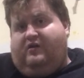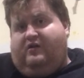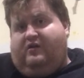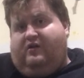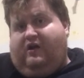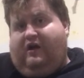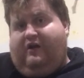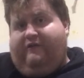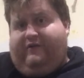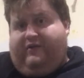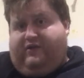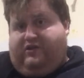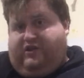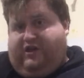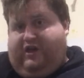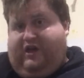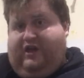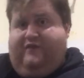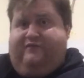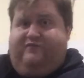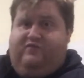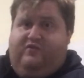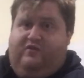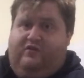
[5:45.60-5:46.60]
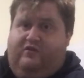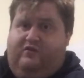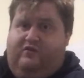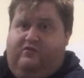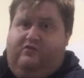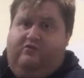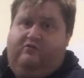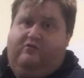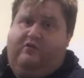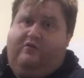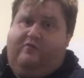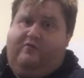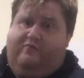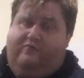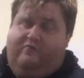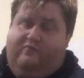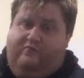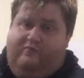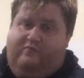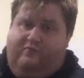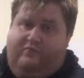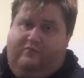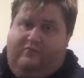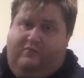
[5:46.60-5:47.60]
I've achieved to do
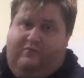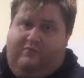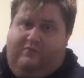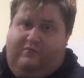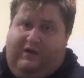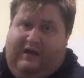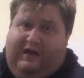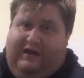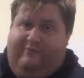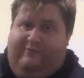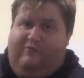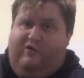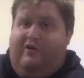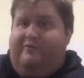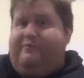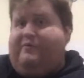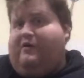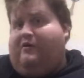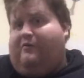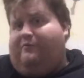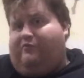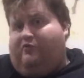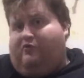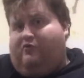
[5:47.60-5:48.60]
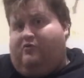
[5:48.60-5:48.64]
a mobile